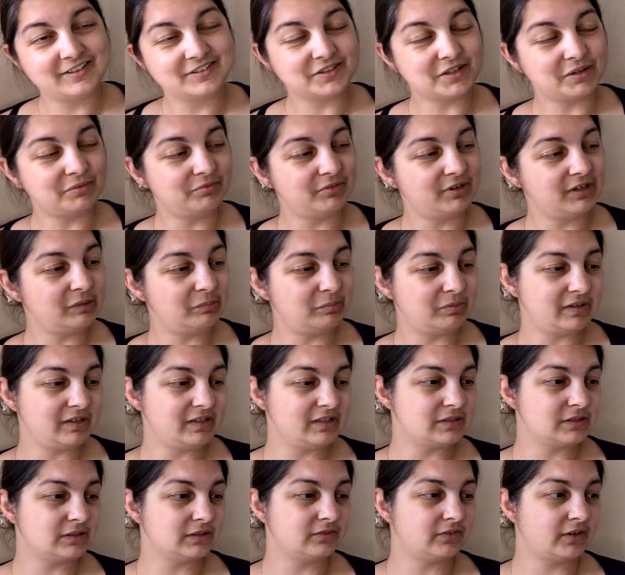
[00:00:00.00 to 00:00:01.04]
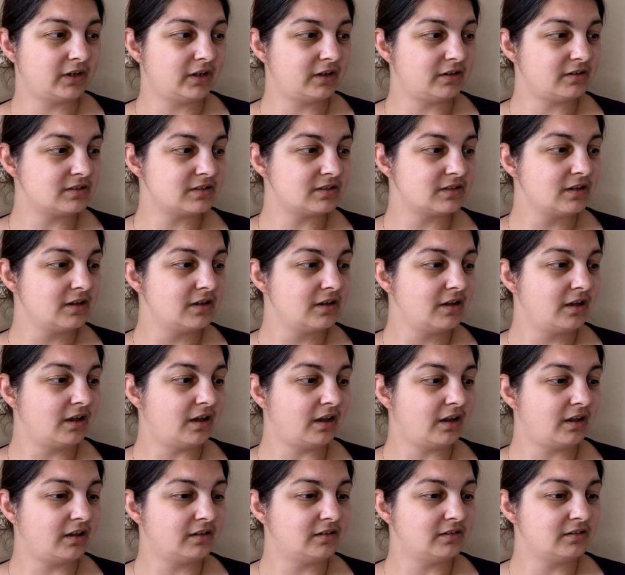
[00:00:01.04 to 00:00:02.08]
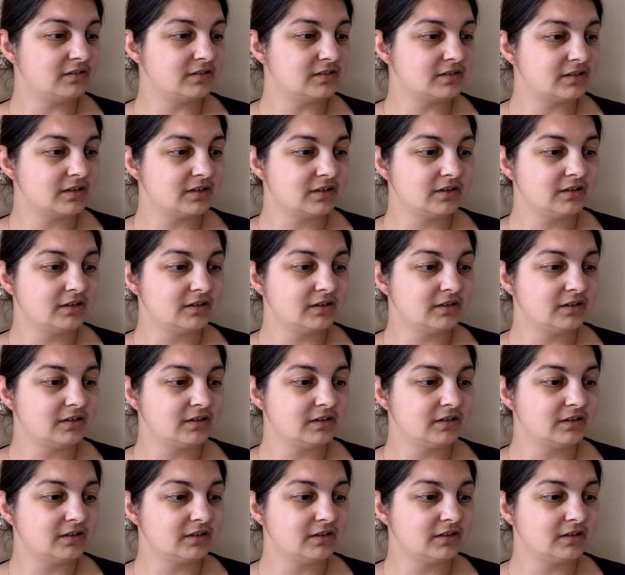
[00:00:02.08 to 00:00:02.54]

So I'm really pleased with it, and